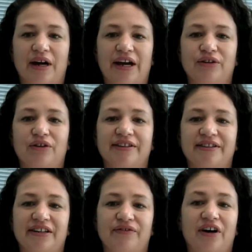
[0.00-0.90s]
and you're
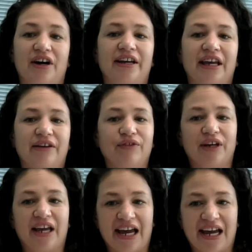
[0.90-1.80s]
identifying if you
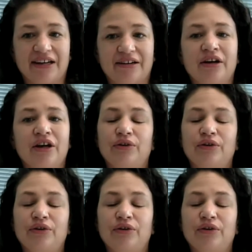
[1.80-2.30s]
can